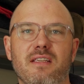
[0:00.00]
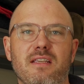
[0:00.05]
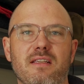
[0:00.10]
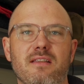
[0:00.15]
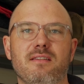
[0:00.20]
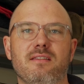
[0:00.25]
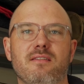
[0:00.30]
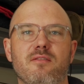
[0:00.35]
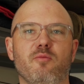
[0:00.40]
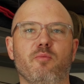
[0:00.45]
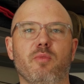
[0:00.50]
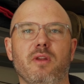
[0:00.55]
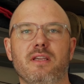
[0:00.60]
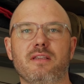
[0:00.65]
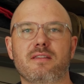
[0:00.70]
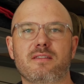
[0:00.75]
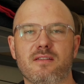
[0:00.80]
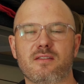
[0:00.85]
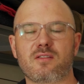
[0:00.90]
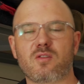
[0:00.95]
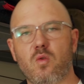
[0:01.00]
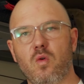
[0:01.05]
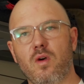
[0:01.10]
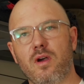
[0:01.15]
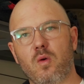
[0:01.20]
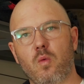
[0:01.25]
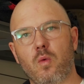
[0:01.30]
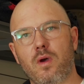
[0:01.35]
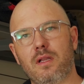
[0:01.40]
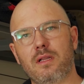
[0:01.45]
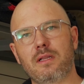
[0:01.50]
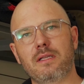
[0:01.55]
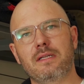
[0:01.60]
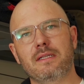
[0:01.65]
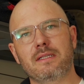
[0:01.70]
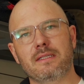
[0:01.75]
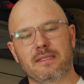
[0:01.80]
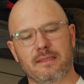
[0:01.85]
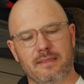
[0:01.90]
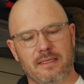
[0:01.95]
into places quite well.
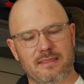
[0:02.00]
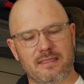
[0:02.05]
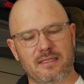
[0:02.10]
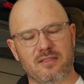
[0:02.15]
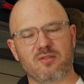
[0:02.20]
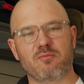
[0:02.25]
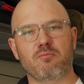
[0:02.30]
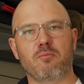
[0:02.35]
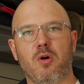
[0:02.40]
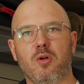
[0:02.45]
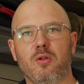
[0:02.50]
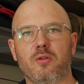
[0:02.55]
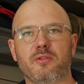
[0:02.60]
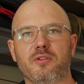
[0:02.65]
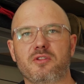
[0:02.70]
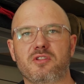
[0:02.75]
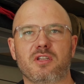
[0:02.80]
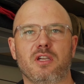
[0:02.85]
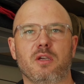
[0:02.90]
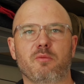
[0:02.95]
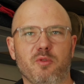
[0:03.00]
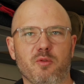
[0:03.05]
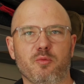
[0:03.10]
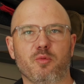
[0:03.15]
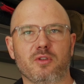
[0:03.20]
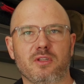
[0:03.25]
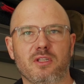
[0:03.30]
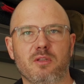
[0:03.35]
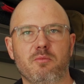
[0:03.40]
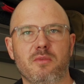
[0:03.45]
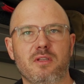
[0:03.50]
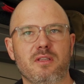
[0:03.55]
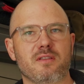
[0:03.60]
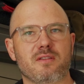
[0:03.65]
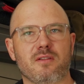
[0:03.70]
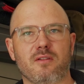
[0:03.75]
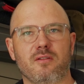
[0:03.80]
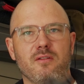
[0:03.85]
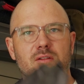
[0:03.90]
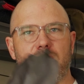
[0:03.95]
They tend to mold the shape you put them in,
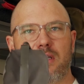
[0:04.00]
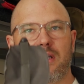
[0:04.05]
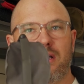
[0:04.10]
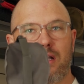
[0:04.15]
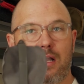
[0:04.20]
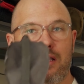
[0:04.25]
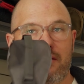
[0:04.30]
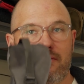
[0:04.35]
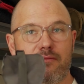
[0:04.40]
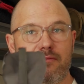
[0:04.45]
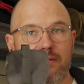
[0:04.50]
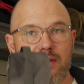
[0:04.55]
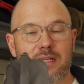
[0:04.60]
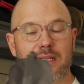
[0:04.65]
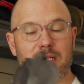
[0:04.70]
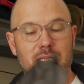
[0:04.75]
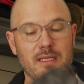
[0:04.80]
so I really